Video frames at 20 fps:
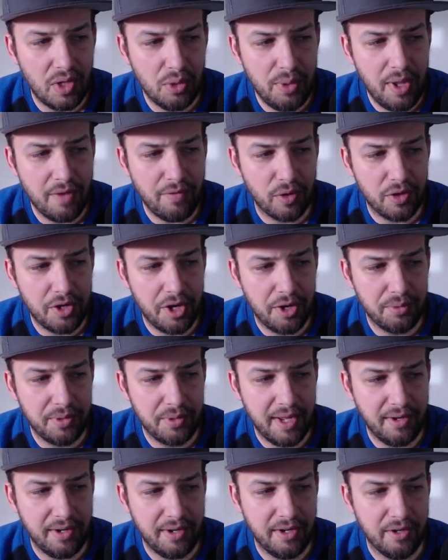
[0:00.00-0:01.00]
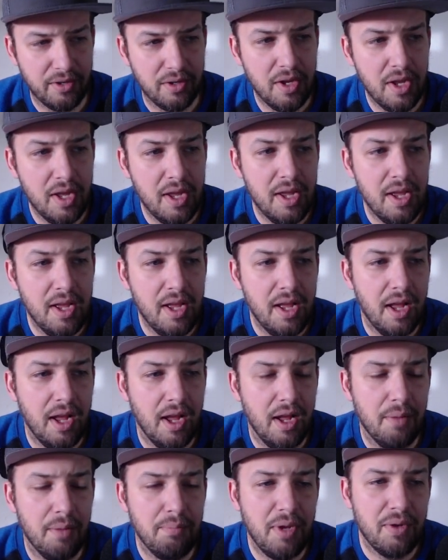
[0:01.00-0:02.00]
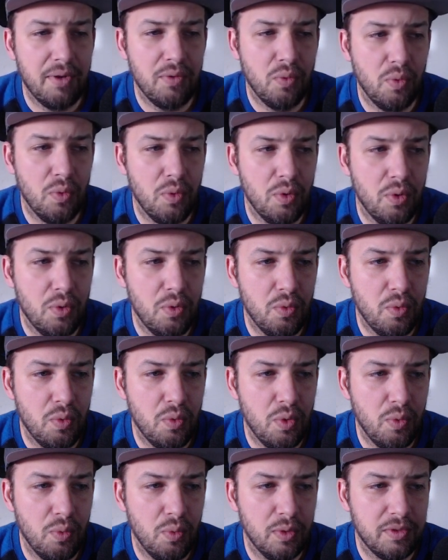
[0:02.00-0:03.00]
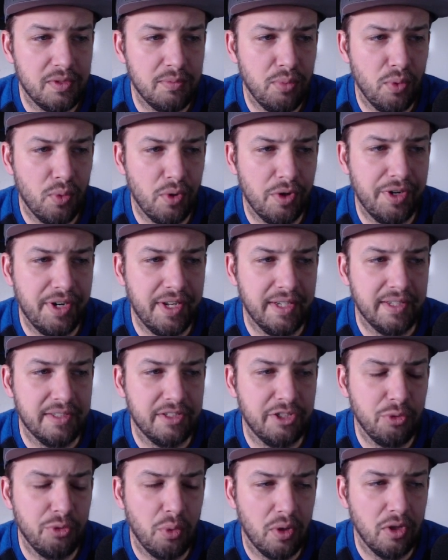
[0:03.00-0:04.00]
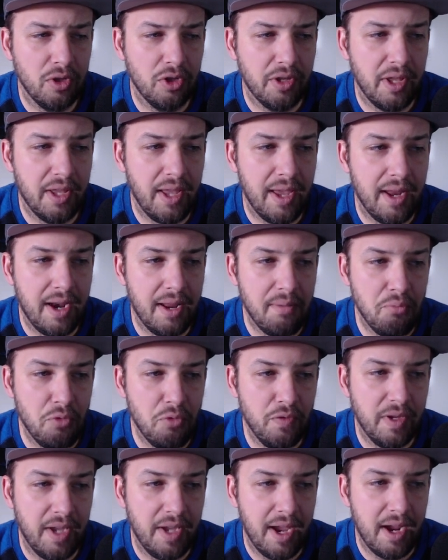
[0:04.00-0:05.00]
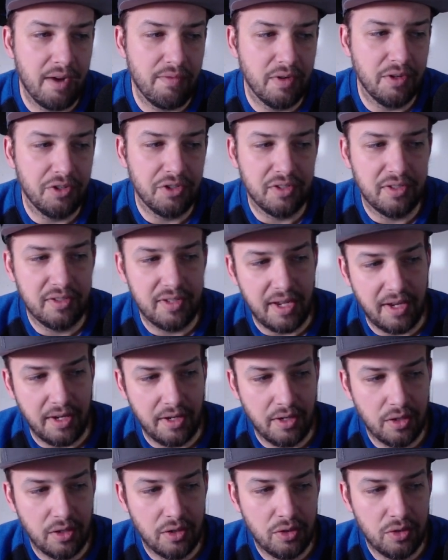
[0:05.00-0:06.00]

We have our code down here. But what's important is you are looking at a moving average. This is a